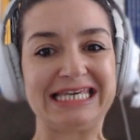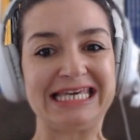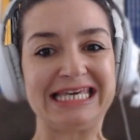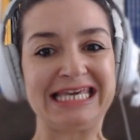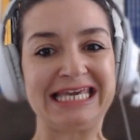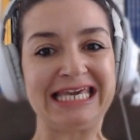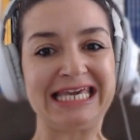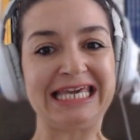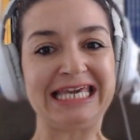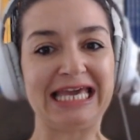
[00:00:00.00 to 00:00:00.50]

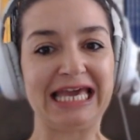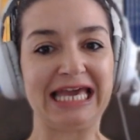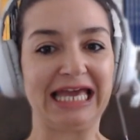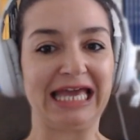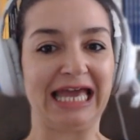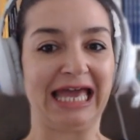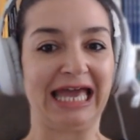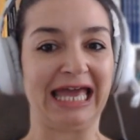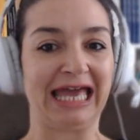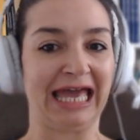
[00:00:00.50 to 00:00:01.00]

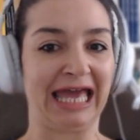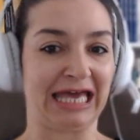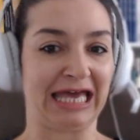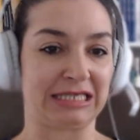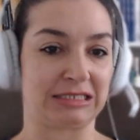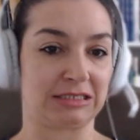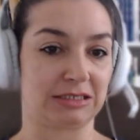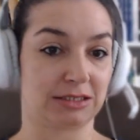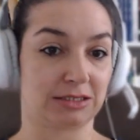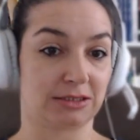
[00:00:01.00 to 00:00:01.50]

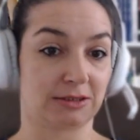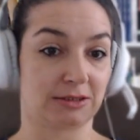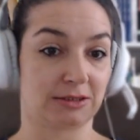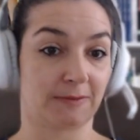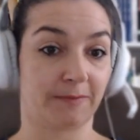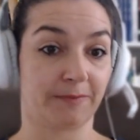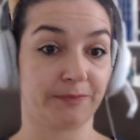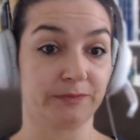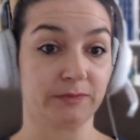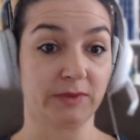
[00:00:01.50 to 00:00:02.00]
ES
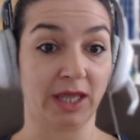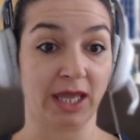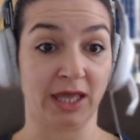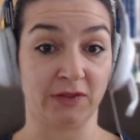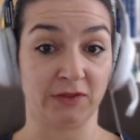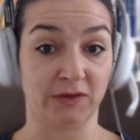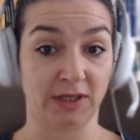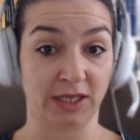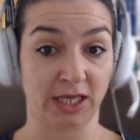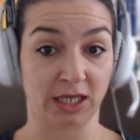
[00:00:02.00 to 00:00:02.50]

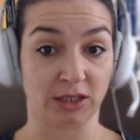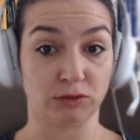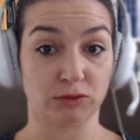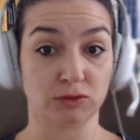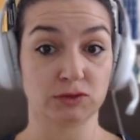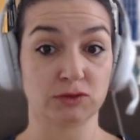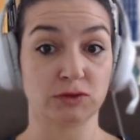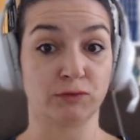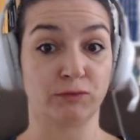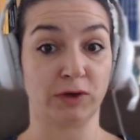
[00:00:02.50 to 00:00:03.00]
at the end.
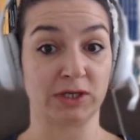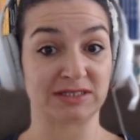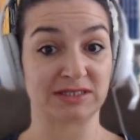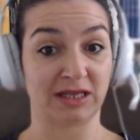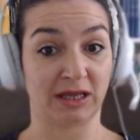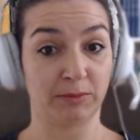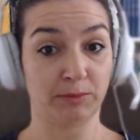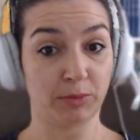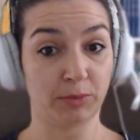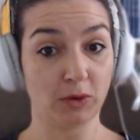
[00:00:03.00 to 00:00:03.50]
So, for
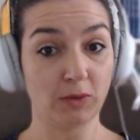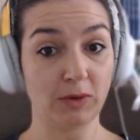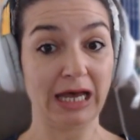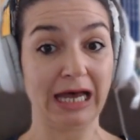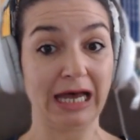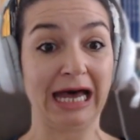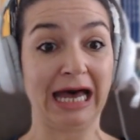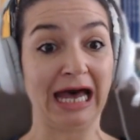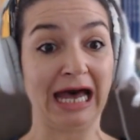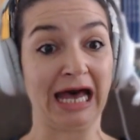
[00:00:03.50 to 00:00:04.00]
example,
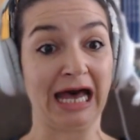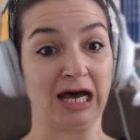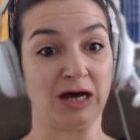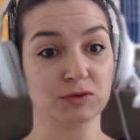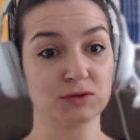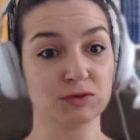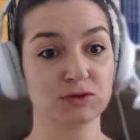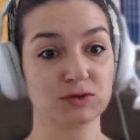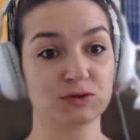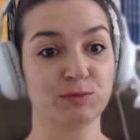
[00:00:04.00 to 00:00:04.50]

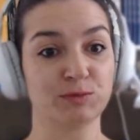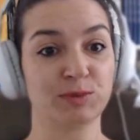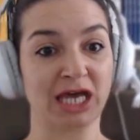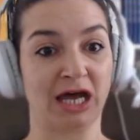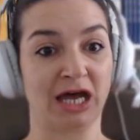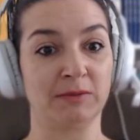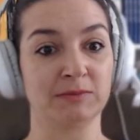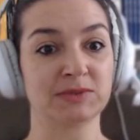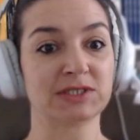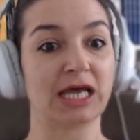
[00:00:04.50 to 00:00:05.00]
house
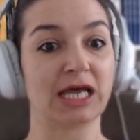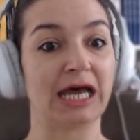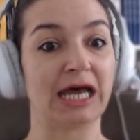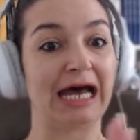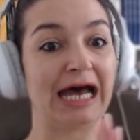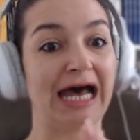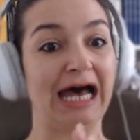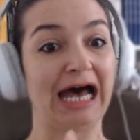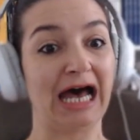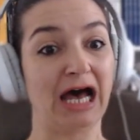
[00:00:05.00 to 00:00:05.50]
becomes
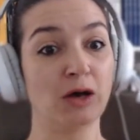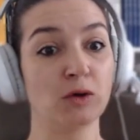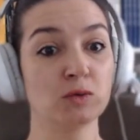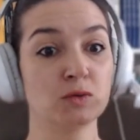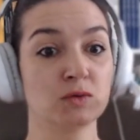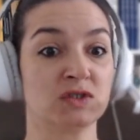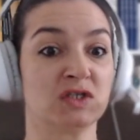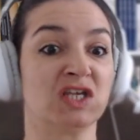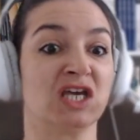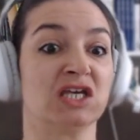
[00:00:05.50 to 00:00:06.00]

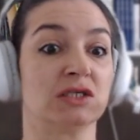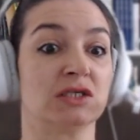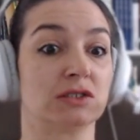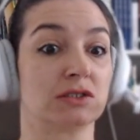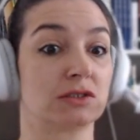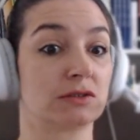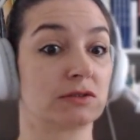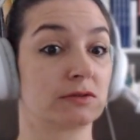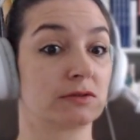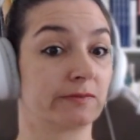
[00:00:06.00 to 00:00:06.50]

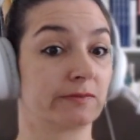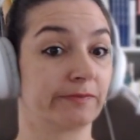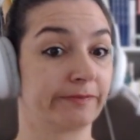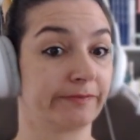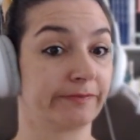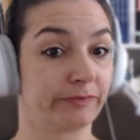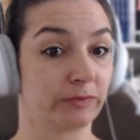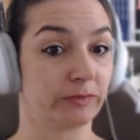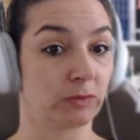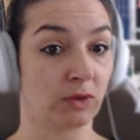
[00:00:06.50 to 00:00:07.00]
houses.
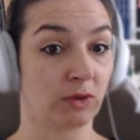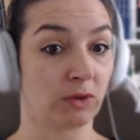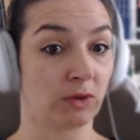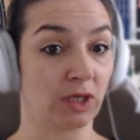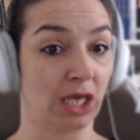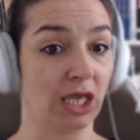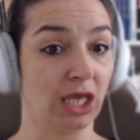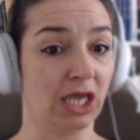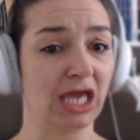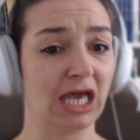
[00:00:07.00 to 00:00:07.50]

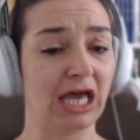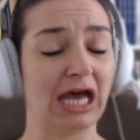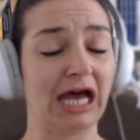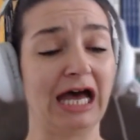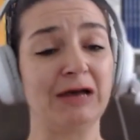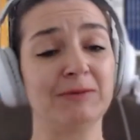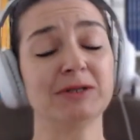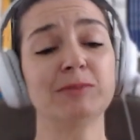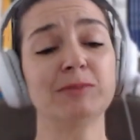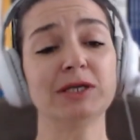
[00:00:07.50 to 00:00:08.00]
Okay?
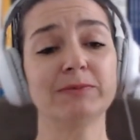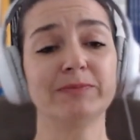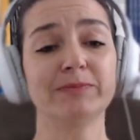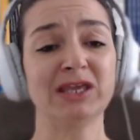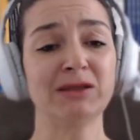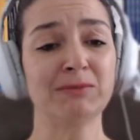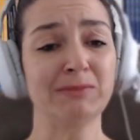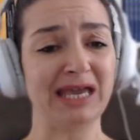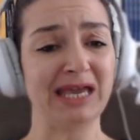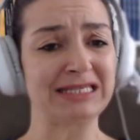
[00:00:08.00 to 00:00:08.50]
I mean, but
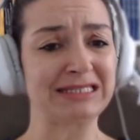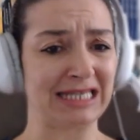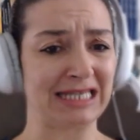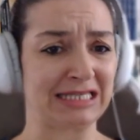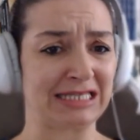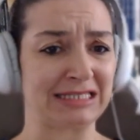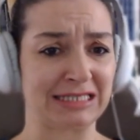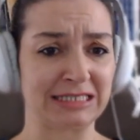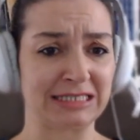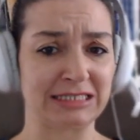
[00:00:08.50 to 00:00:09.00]
it makes
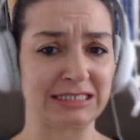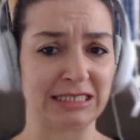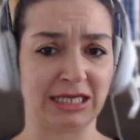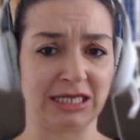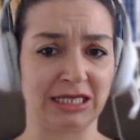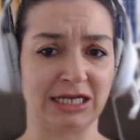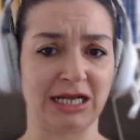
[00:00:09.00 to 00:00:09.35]
sense, doesn't it?